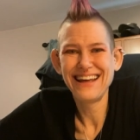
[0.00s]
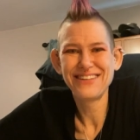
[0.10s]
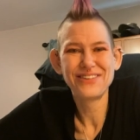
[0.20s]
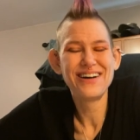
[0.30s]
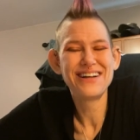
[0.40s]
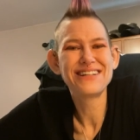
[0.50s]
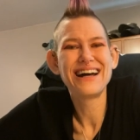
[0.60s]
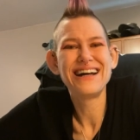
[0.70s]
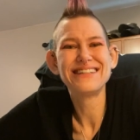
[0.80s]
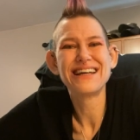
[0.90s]
Thanks for watching
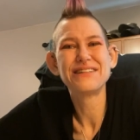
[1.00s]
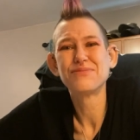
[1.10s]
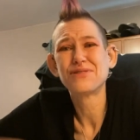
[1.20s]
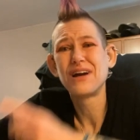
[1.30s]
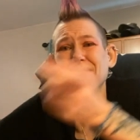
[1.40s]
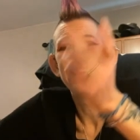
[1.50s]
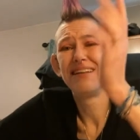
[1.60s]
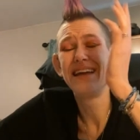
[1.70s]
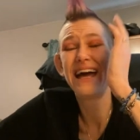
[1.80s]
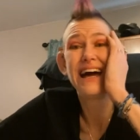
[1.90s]
guys. Like and subscribe
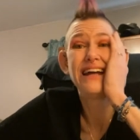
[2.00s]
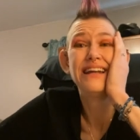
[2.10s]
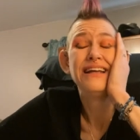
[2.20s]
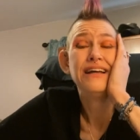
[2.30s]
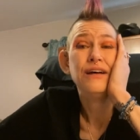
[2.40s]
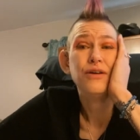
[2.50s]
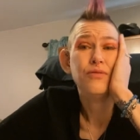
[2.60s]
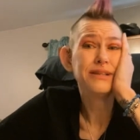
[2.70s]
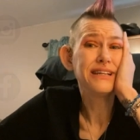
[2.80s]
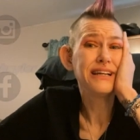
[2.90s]
again and
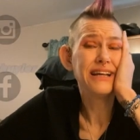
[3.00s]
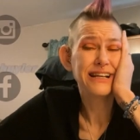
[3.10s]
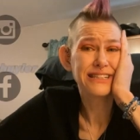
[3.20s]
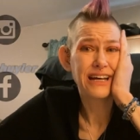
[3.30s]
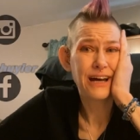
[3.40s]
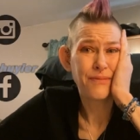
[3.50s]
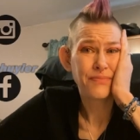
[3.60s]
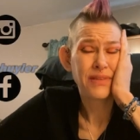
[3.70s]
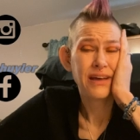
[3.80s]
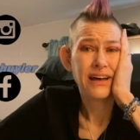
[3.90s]
we'll see you next
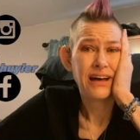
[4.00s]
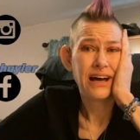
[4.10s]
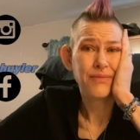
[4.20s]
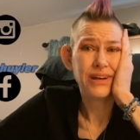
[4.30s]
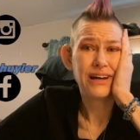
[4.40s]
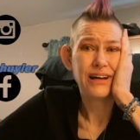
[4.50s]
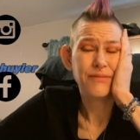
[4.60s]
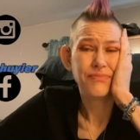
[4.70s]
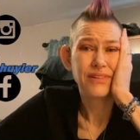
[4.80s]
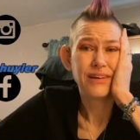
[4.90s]
time. I'm
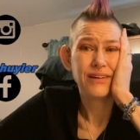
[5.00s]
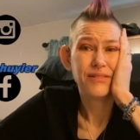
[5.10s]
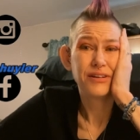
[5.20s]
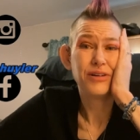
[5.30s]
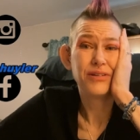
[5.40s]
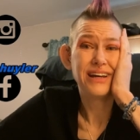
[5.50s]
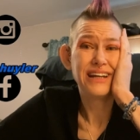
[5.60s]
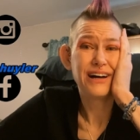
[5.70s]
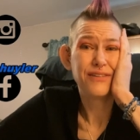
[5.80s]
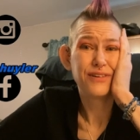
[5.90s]
gonna go
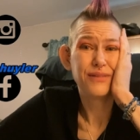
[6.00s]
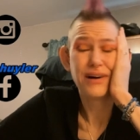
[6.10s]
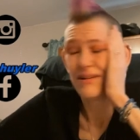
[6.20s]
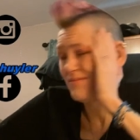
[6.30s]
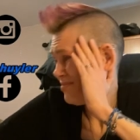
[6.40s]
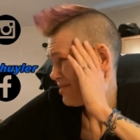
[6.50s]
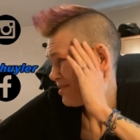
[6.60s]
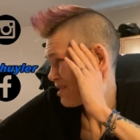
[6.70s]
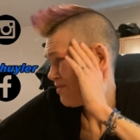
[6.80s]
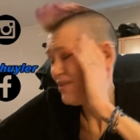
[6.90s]
lay down for about
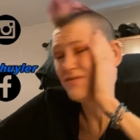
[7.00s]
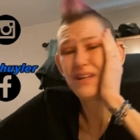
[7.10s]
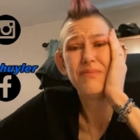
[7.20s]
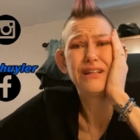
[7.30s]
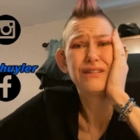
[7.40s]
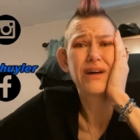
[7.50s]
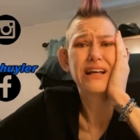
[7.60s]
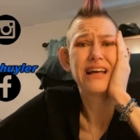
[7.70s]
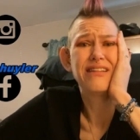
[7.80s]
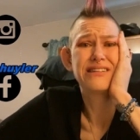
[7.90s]
15 minutes so
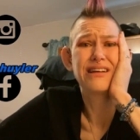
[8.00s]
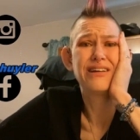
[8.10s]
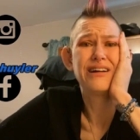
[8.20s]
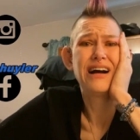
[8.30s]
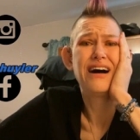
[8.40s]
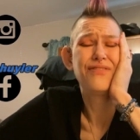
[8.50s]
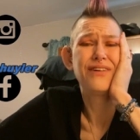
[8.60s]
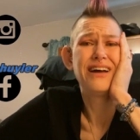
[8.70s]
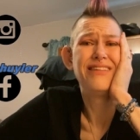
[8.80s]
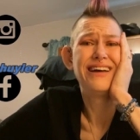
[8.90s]
I can get this to clear
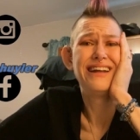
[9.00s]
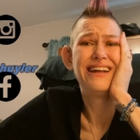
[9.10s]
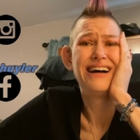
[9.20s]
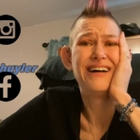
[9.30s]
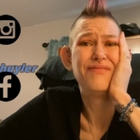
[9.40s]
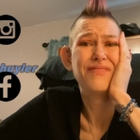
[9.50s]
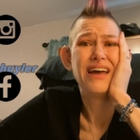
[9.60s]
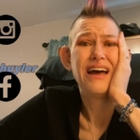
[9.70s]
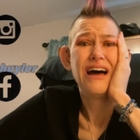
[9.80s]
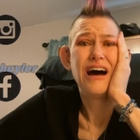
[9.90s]
off and then uh,
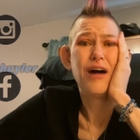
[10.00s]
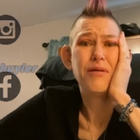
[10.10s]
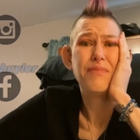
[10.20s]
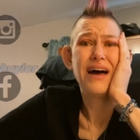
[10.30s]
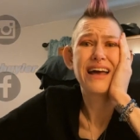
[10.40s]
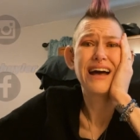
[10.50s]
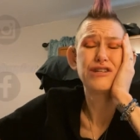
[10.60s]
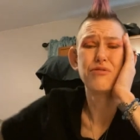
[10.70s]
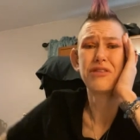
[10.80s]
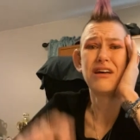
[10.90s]
I'll be back
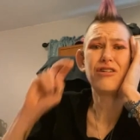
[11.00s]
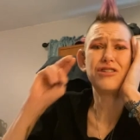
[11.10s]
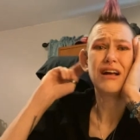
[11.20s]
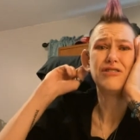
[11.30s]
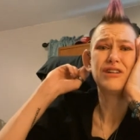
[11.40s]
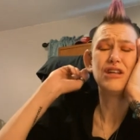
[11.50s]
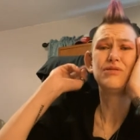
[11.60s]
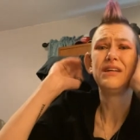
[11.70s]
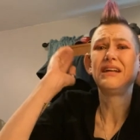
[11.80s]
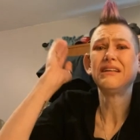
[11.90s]
at you with another challenge that
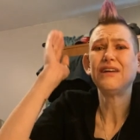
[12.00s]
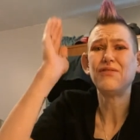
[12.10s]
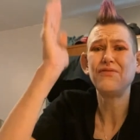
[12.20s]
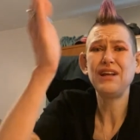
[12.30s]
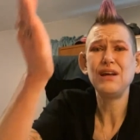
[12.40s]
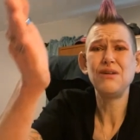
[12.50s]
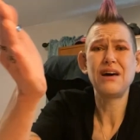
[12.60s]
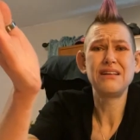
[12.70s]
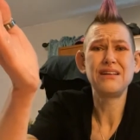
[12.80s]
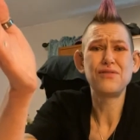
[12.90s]
you see in a different
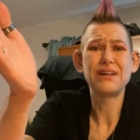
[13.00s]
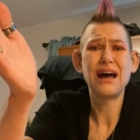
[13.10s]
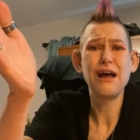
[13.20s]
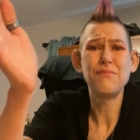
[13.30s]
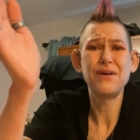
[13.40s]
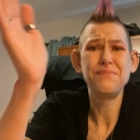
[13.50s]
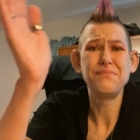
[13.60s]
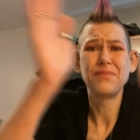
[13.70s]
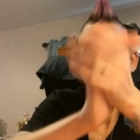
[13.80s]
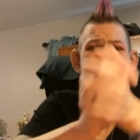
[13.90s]
video at a different time,
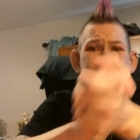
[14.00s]
but